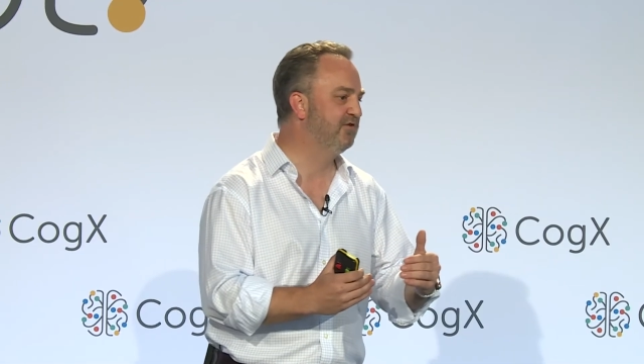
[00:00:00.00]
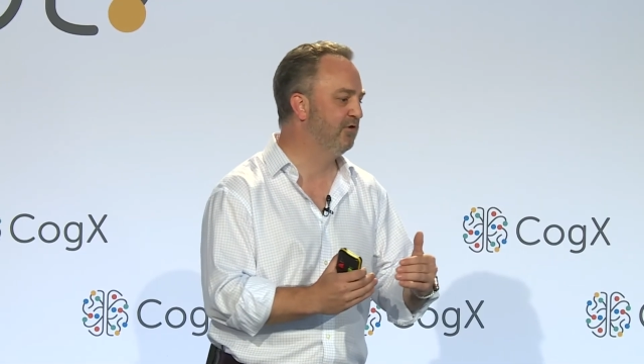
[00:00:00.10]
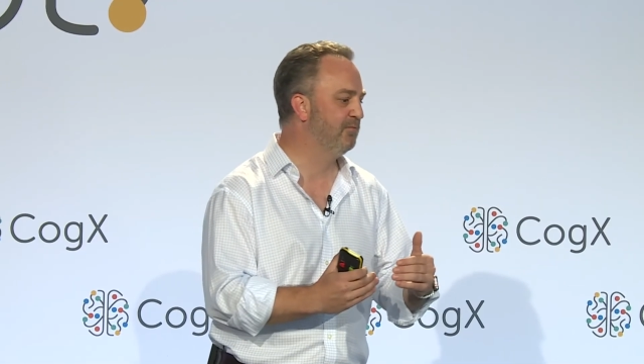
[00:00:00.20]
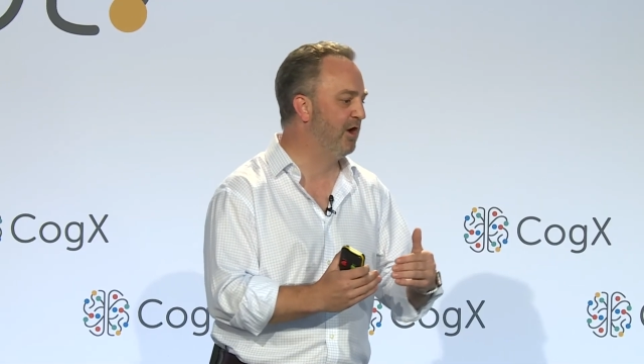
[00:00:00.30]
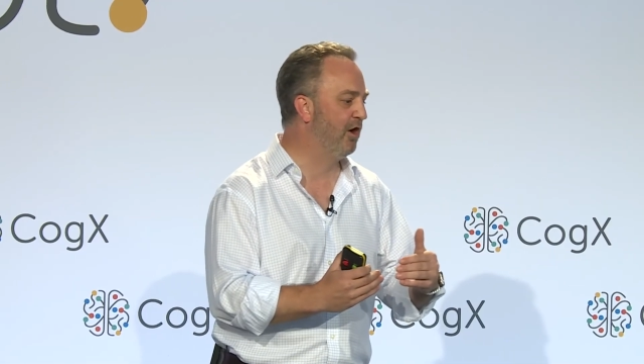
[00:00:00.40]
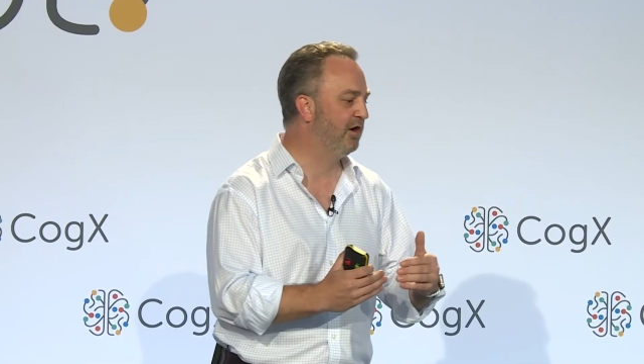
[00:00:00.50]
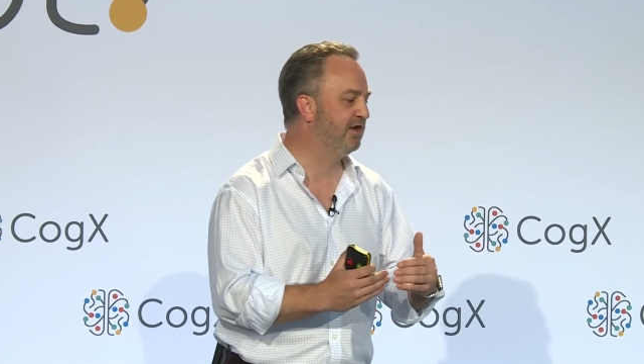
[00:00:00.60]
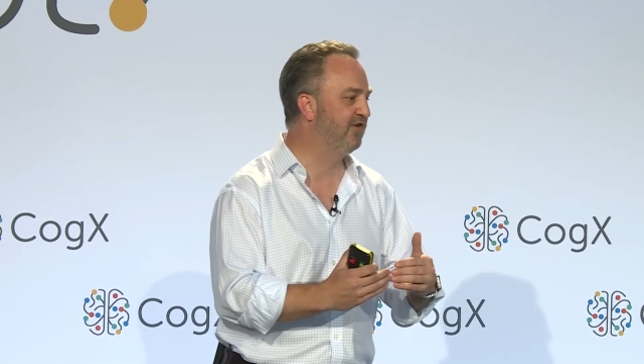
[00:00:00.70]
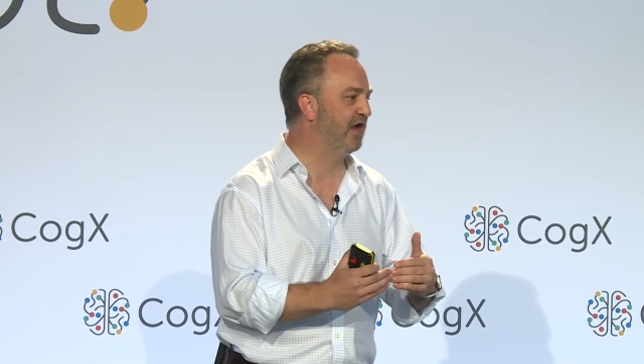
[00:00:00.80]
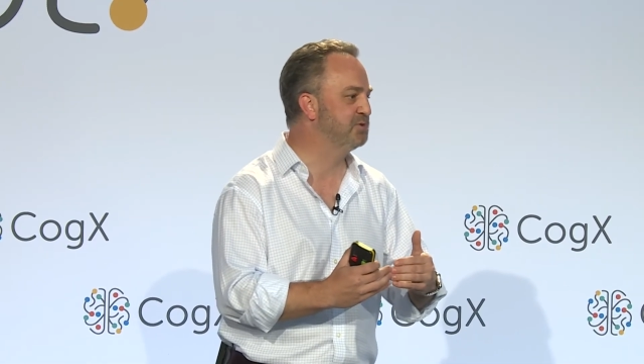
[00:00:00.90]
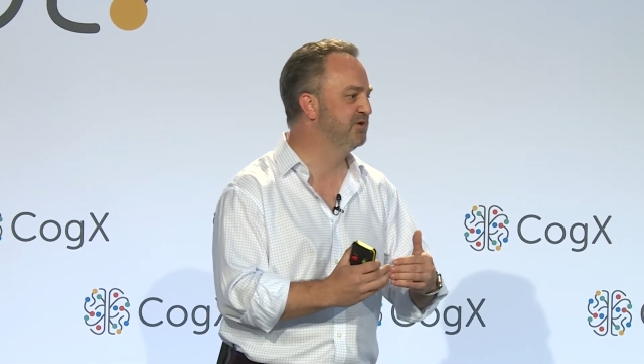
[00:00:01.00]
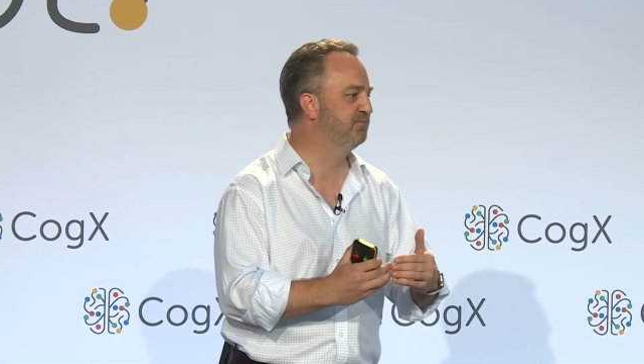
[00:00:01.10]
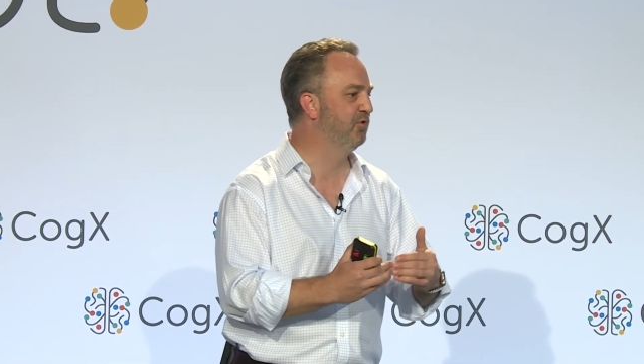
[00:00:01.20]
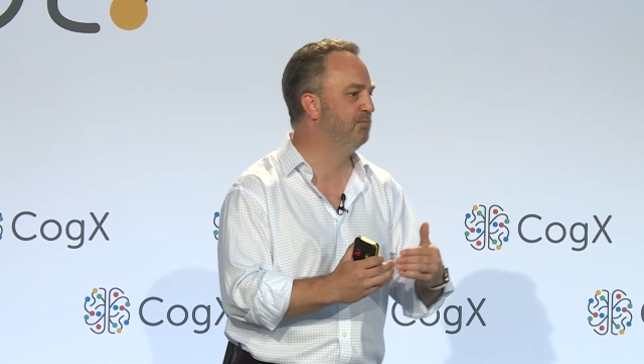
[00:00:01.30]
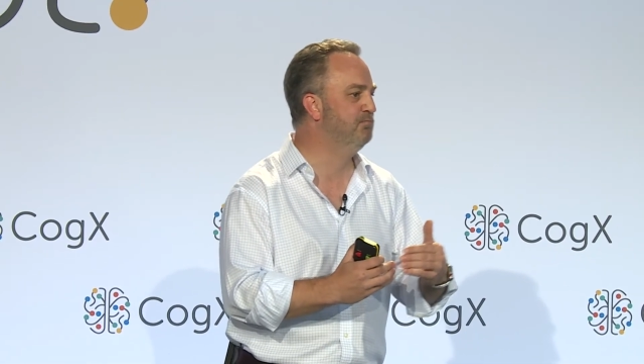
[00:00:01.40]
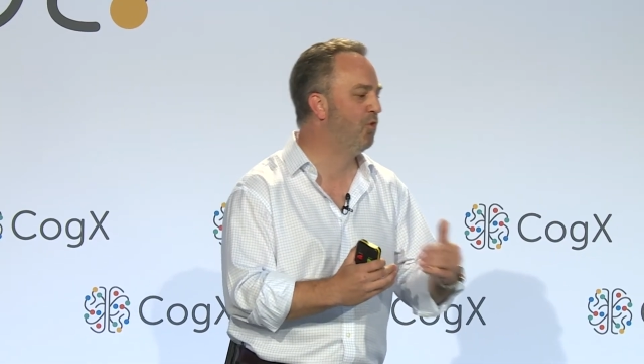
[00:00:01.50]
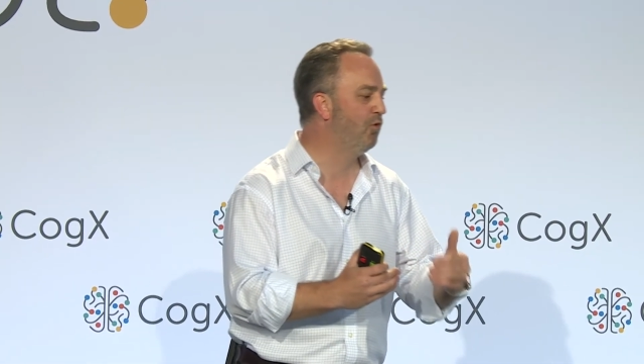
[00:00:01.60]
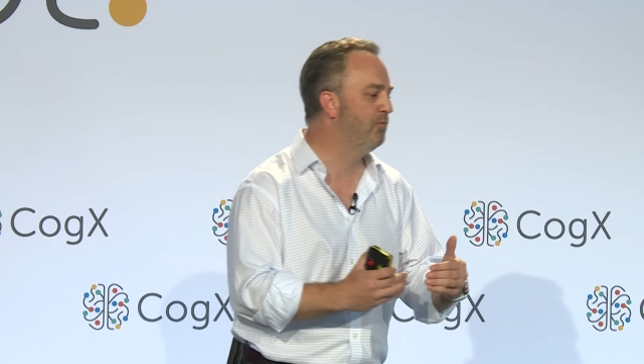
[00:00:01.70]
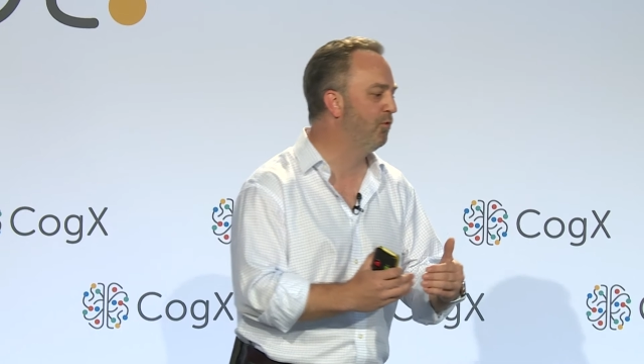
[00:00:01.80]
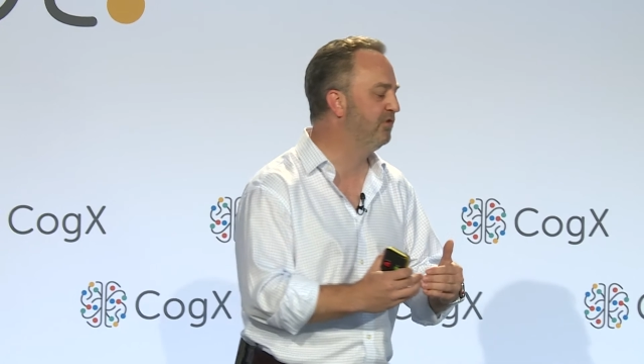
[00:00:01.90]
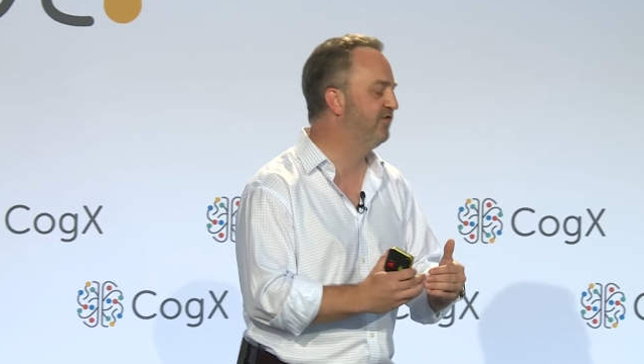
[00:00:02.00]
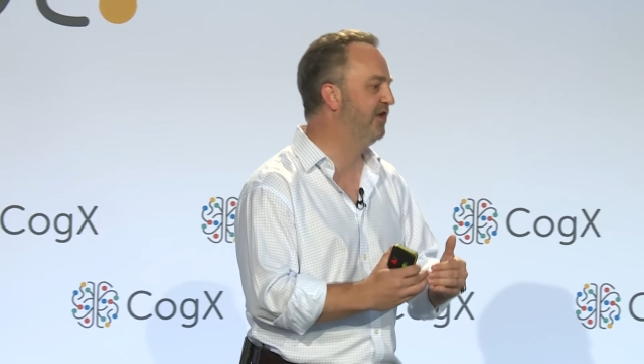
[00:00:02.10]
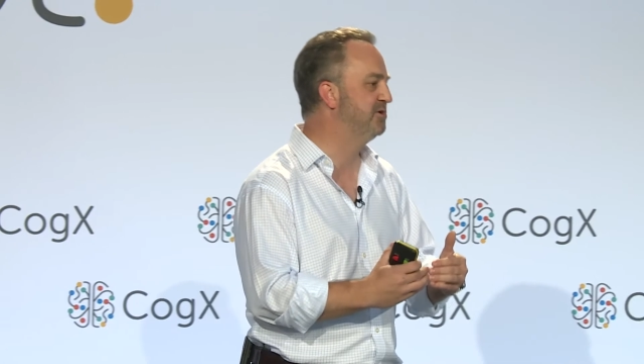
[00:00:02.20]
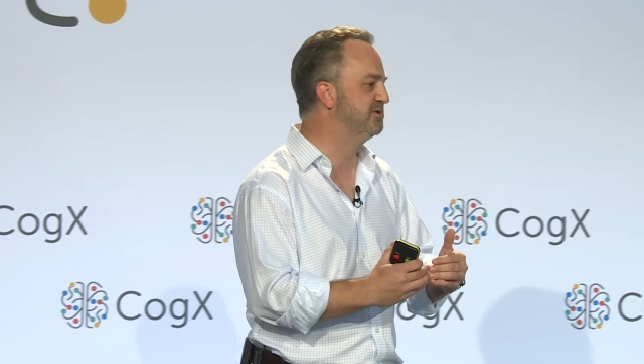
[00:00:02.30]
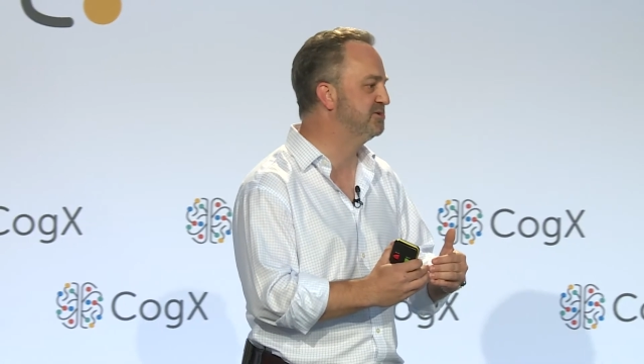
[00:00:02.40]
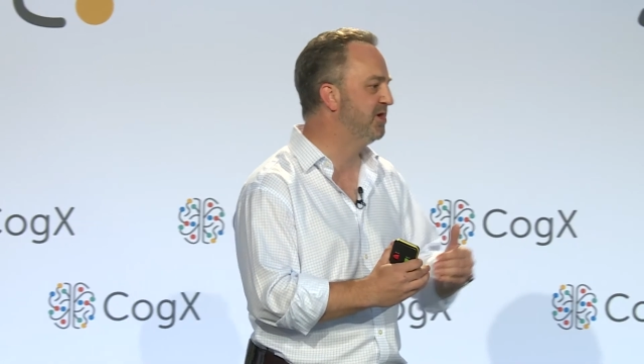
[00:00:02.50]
to do in my architecture is put more and more intelligence